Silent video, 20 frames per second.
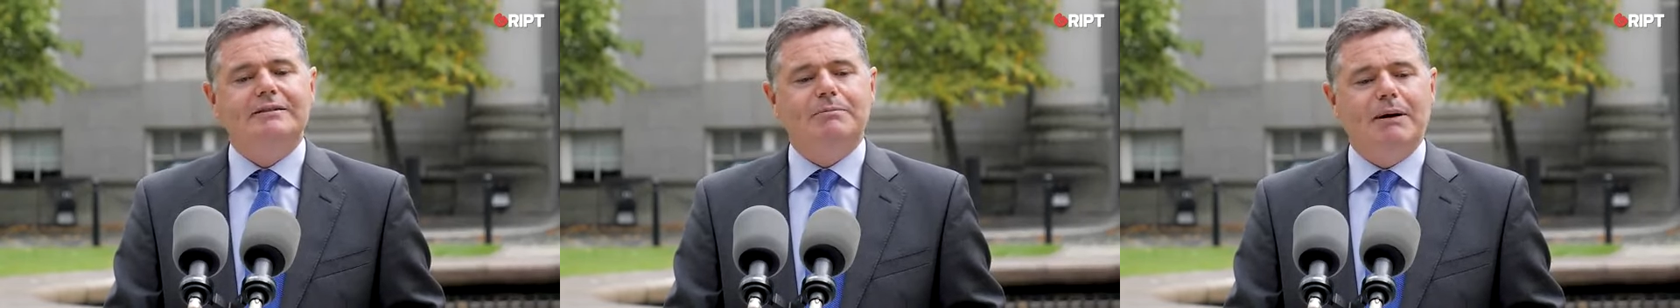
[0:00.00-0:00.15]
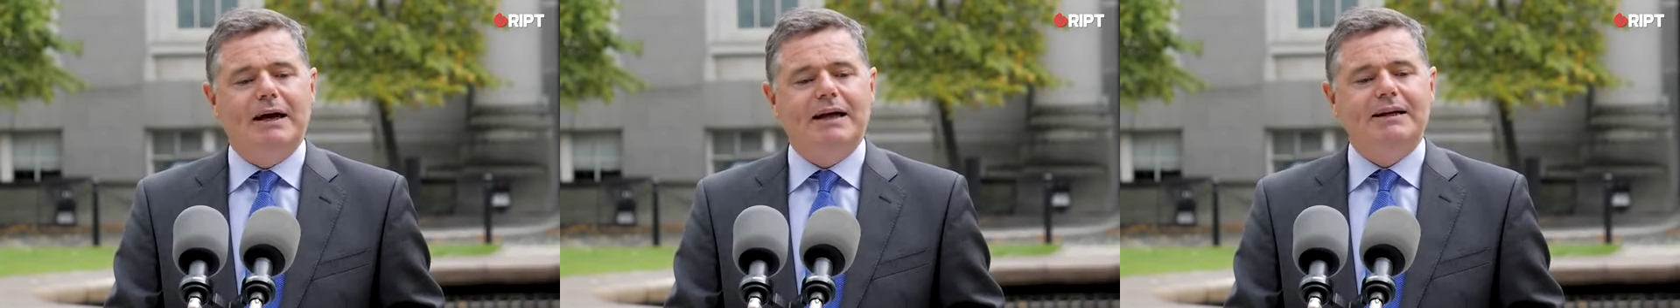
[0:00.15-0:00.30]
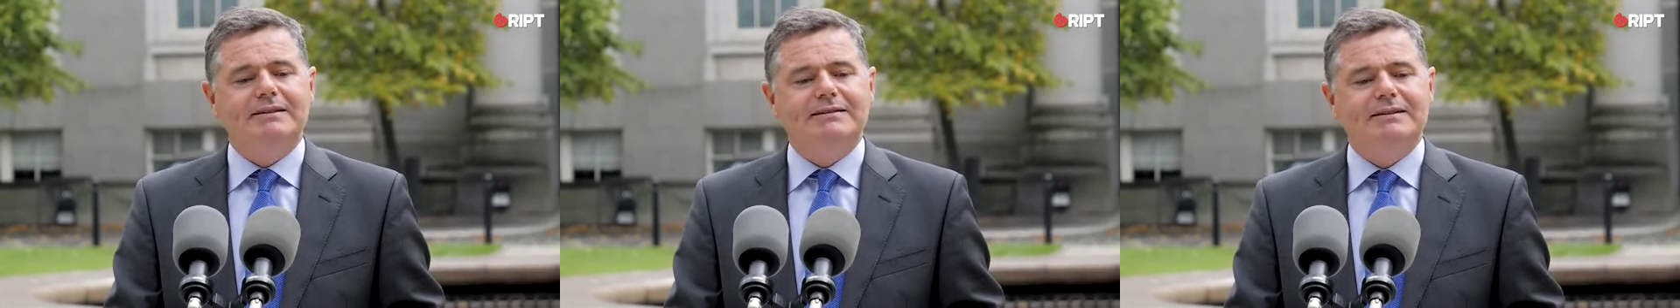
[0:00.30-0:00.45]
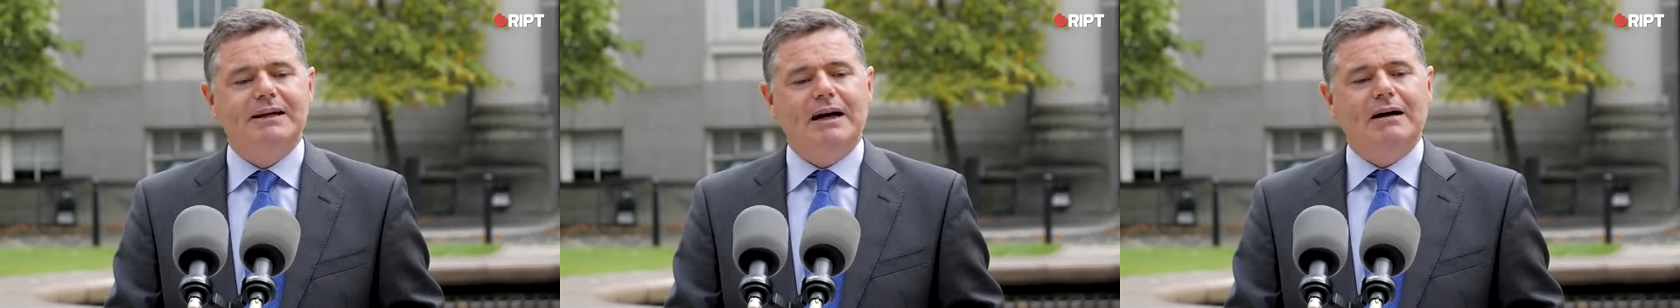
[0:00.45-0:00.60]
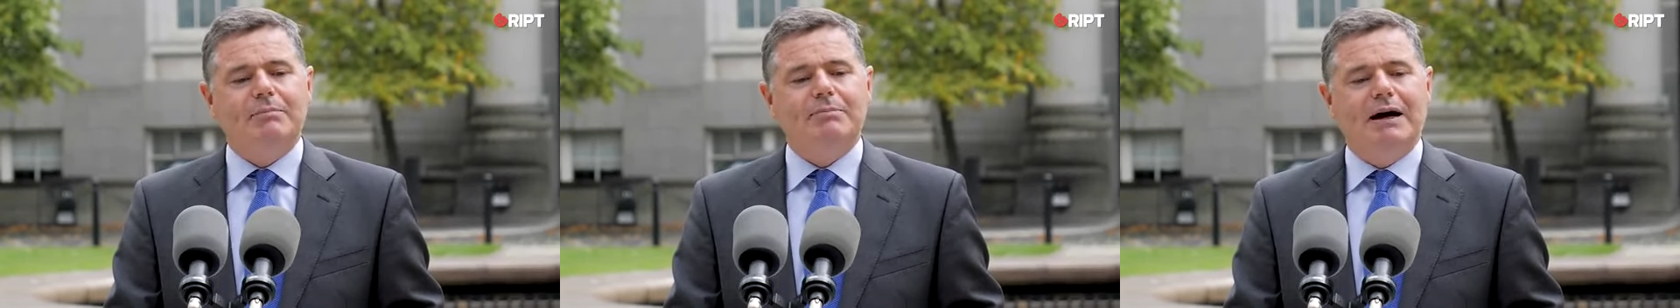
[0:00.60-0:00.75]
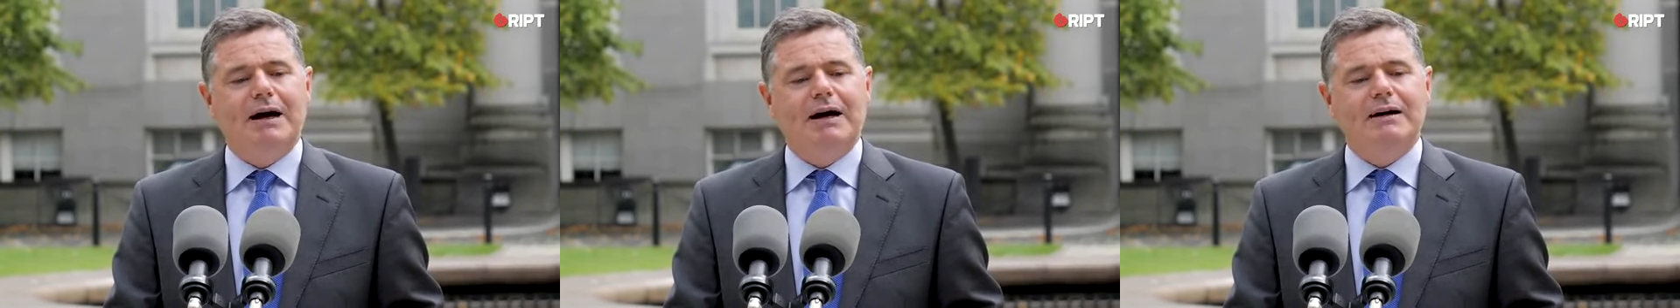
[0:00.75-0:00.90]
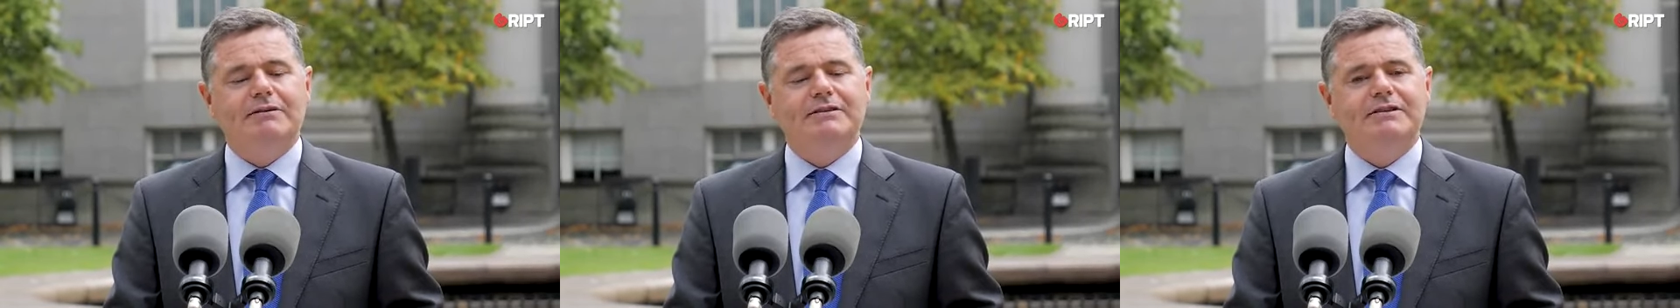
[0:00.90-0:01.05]
debate
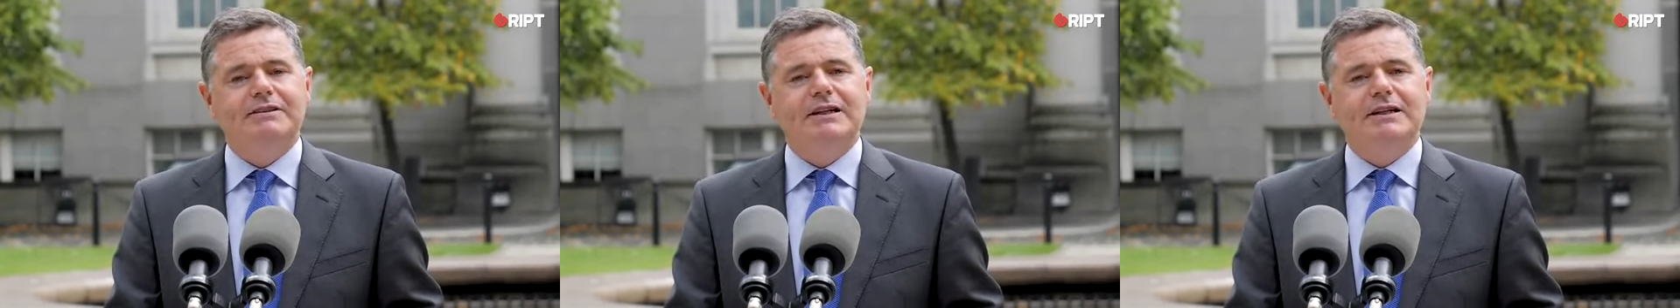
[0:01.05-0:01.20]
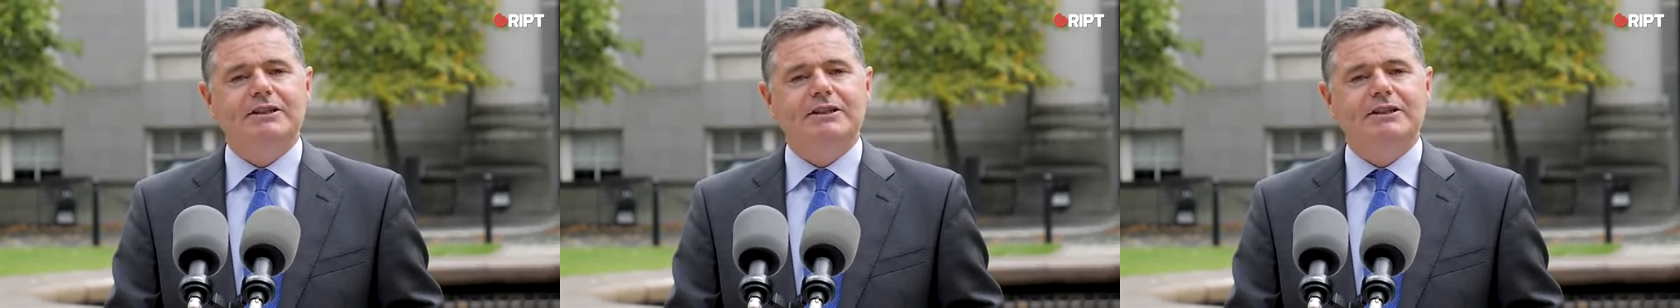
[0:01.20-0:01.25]
about